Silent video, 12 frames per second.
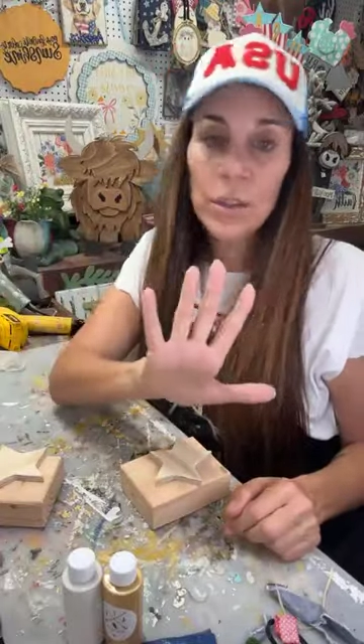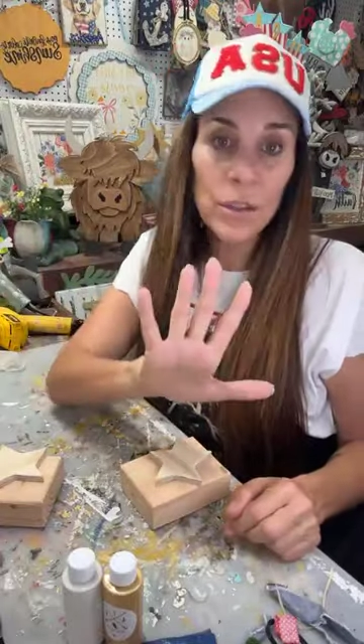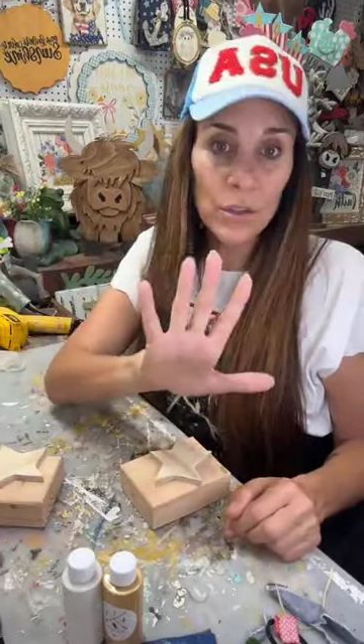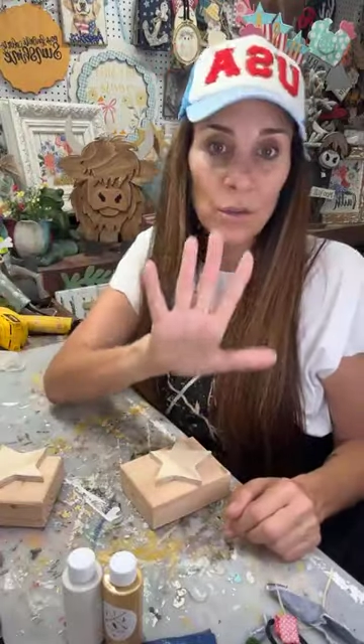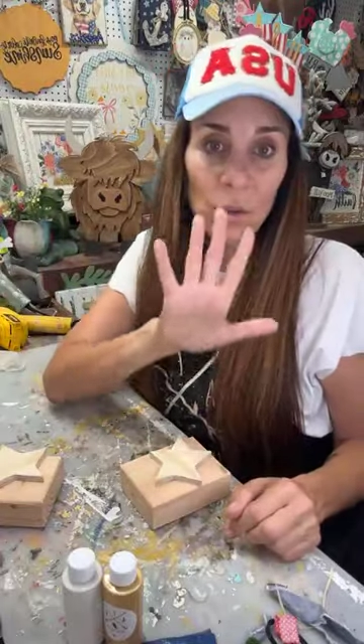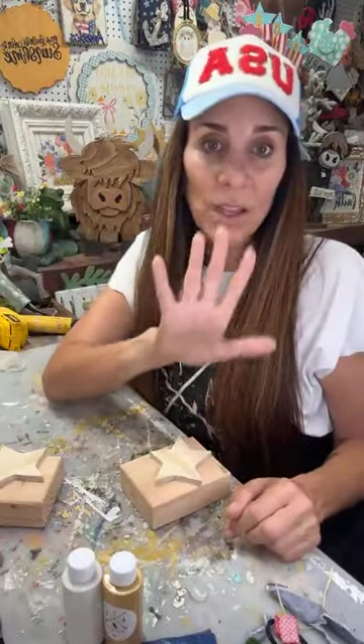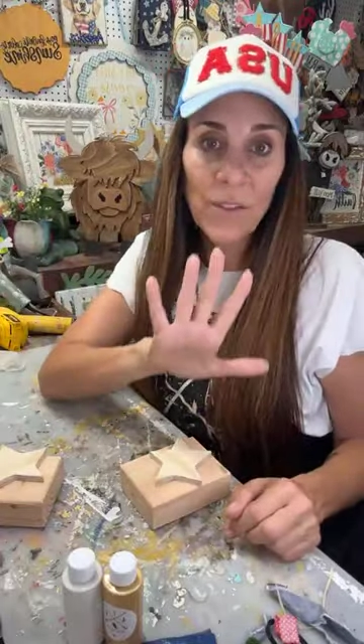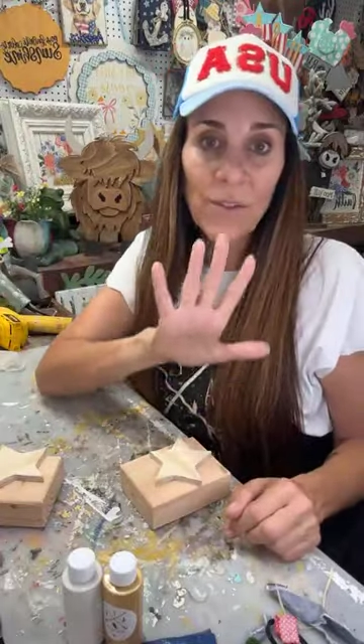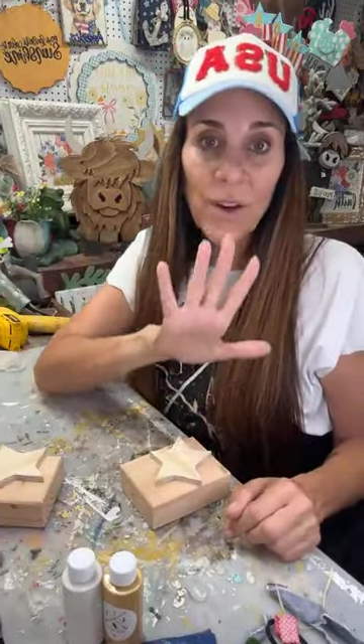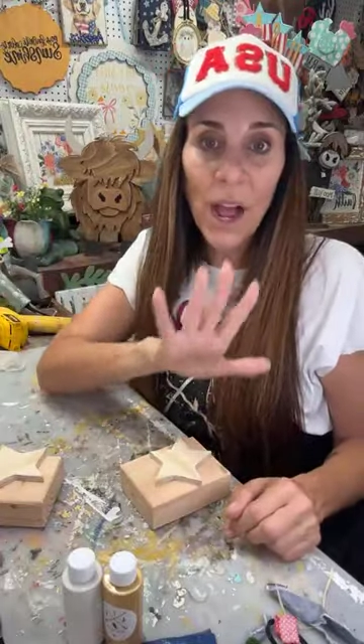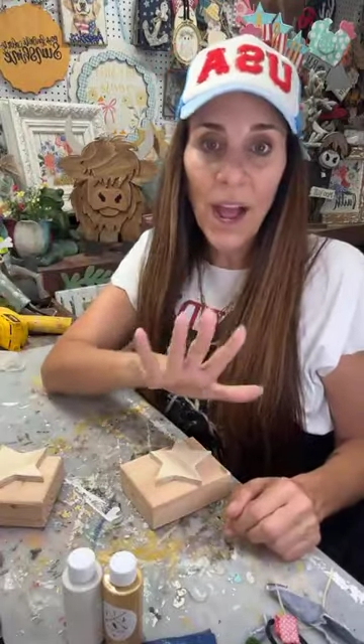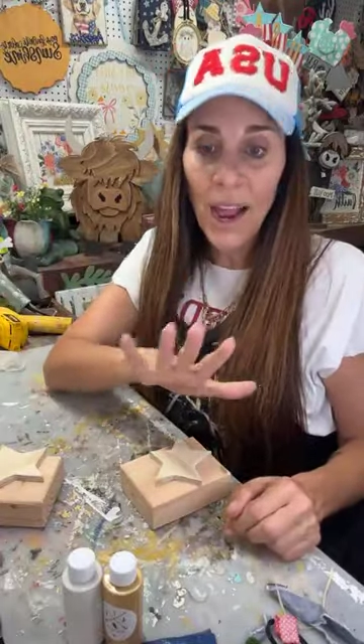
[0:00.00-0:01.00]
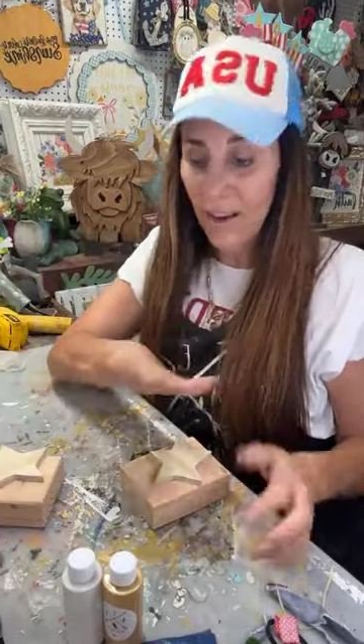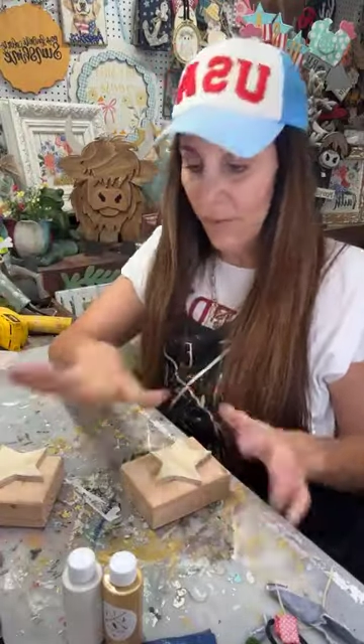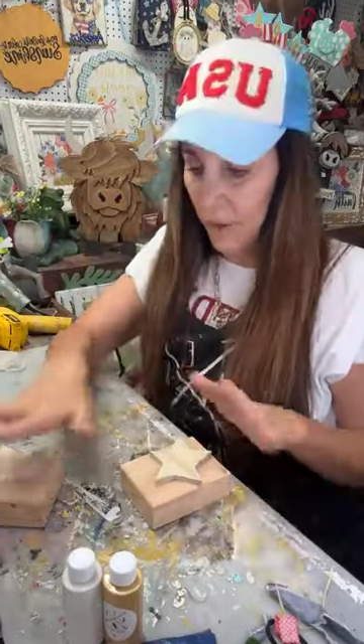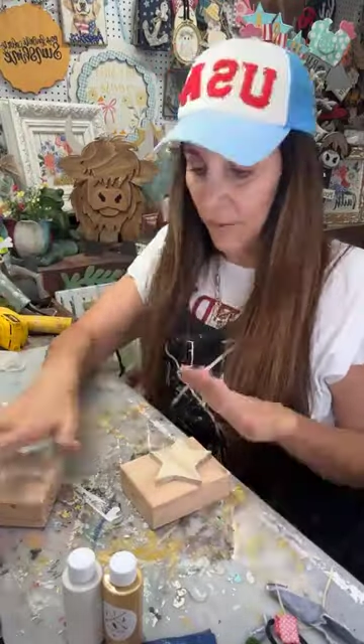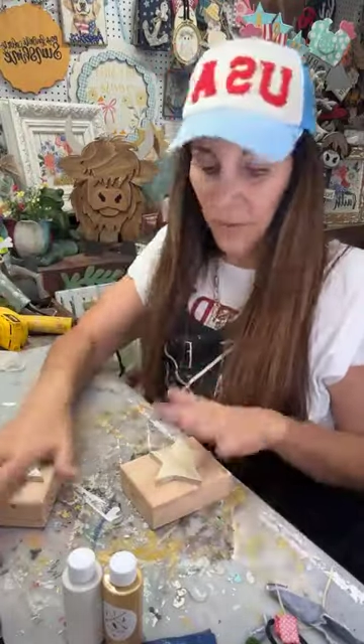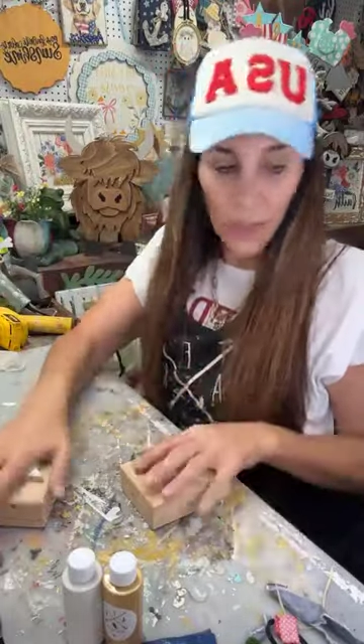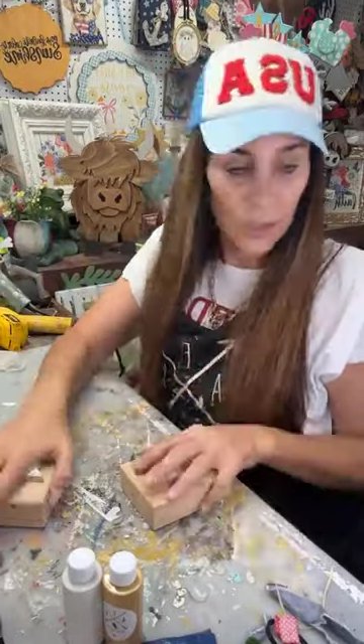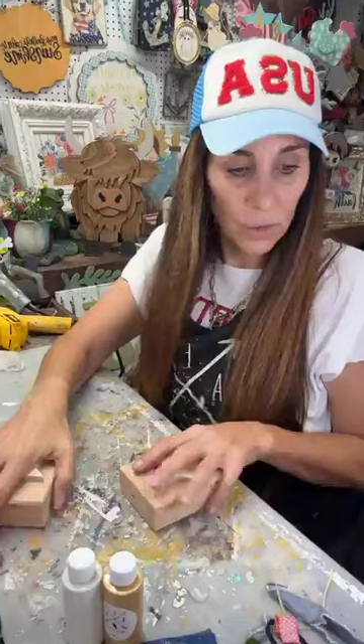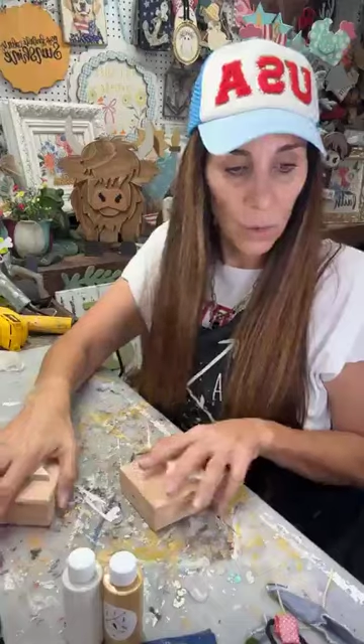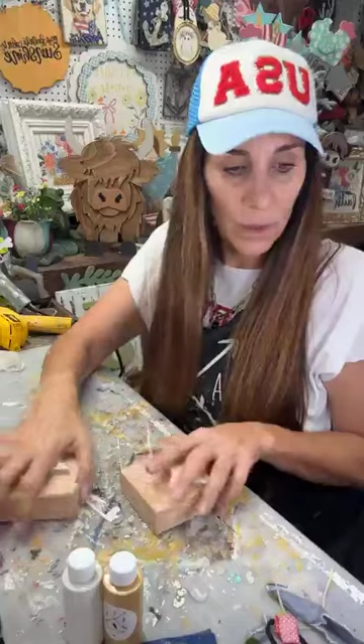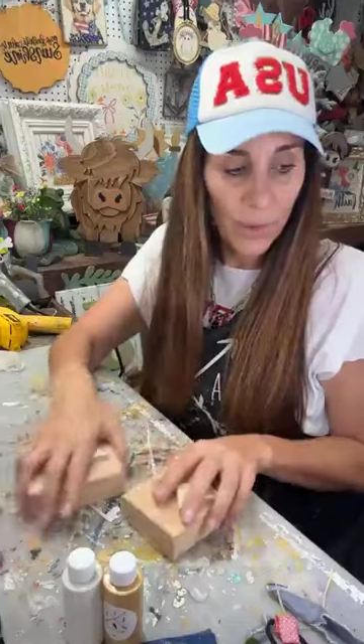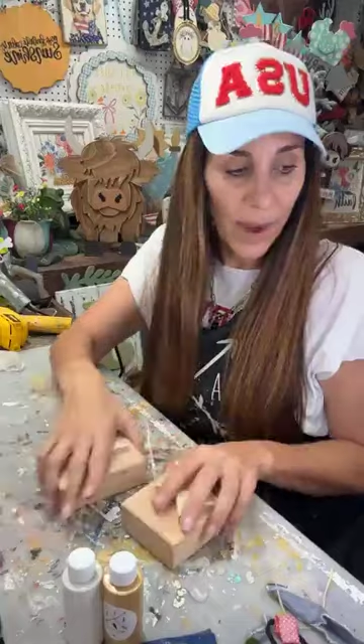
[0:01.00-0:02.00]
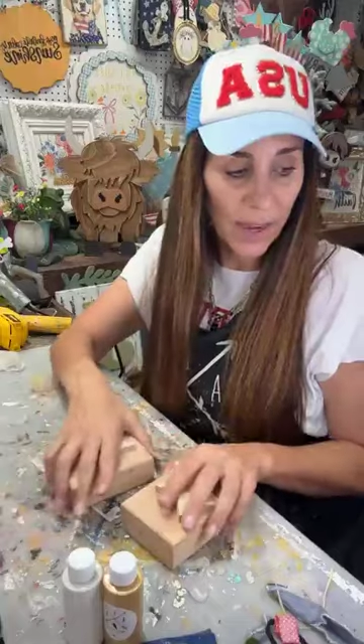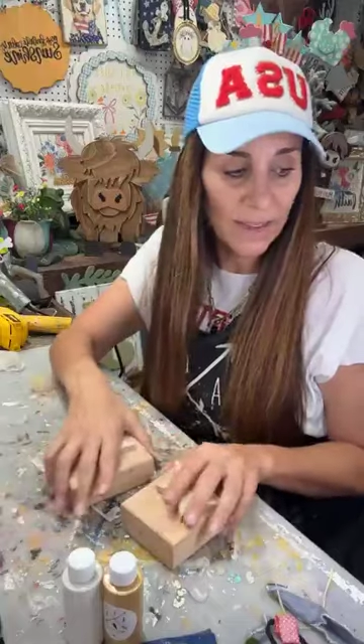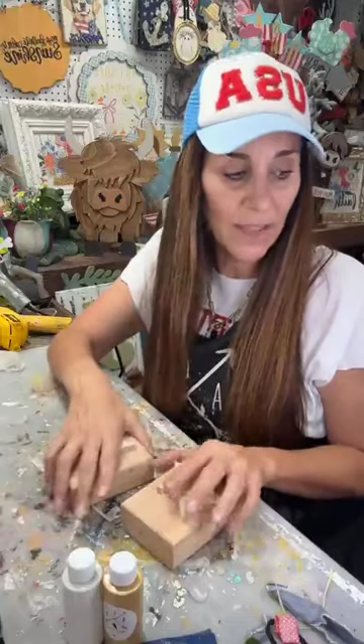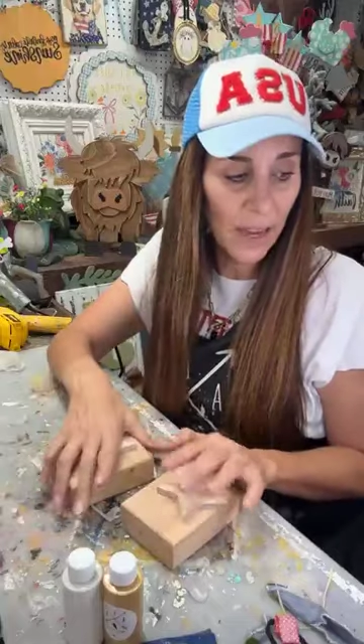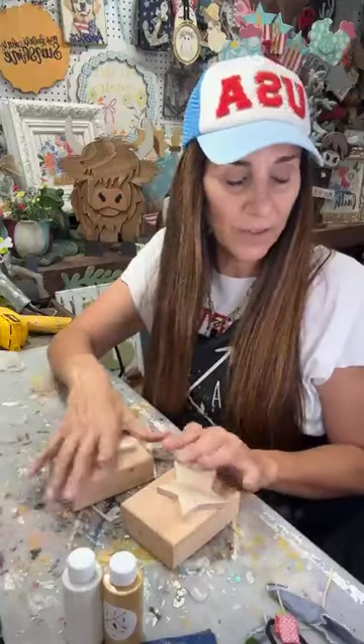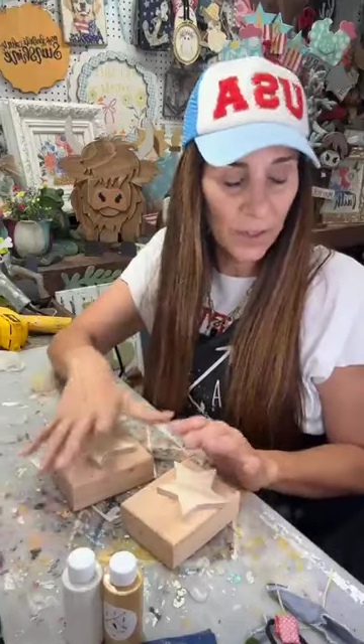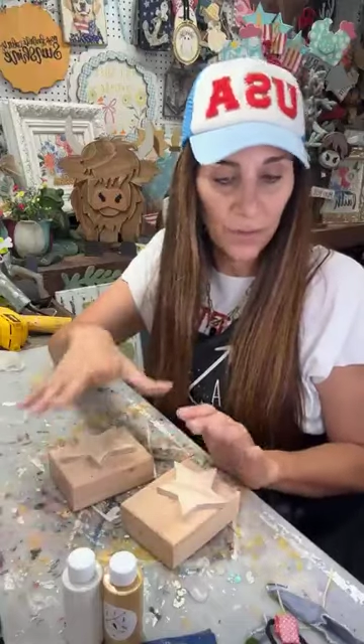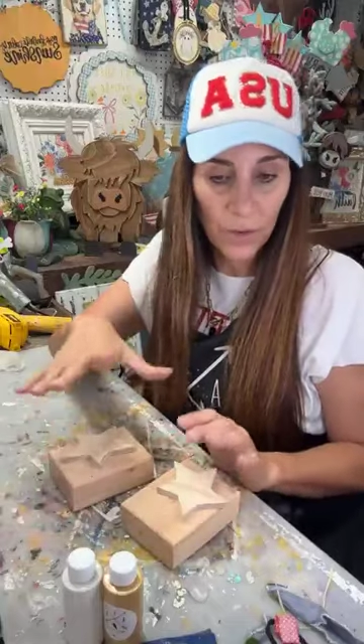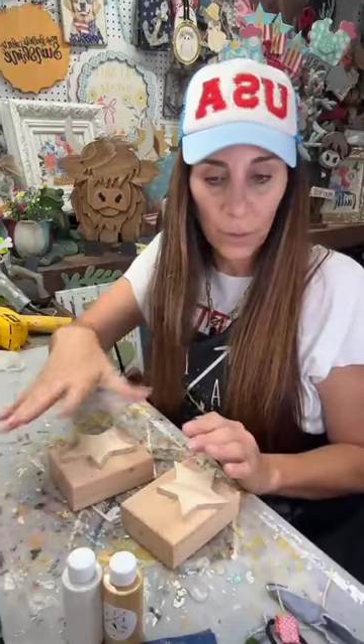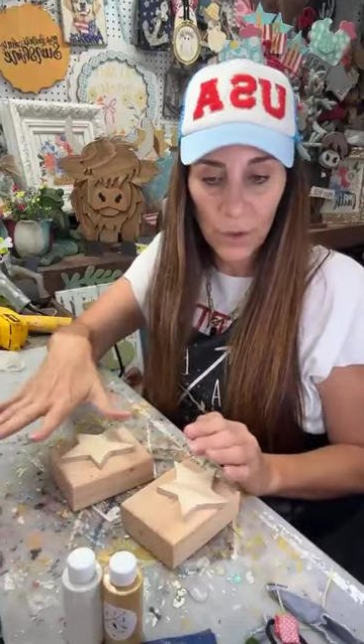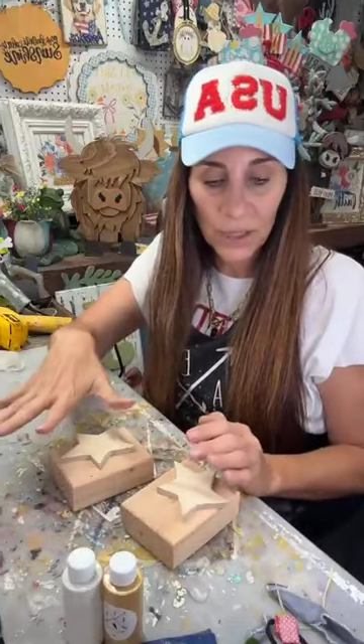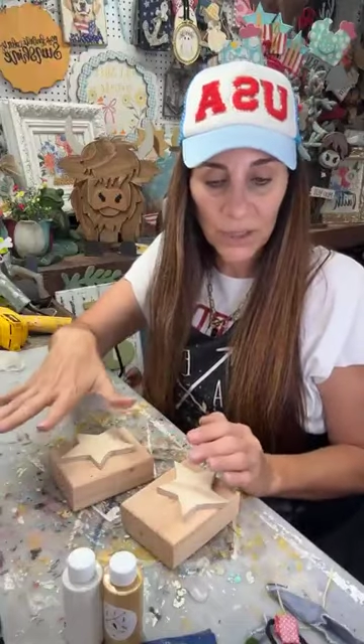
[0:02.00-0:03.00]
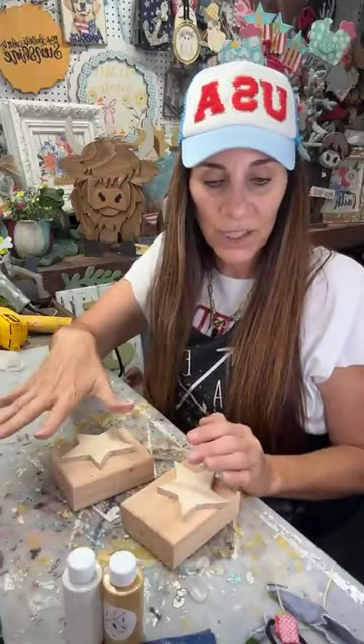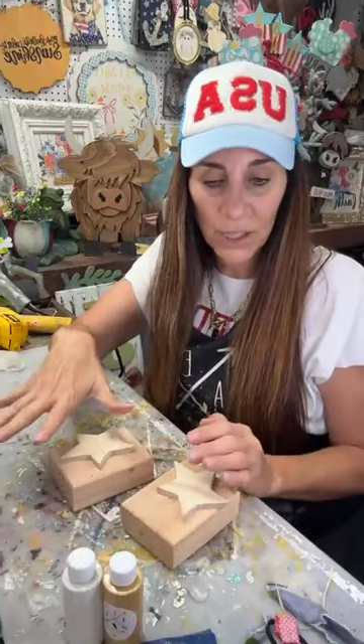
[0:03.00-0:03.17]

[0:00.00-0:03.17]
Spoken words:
So there's only 5 of these wood packs left if you want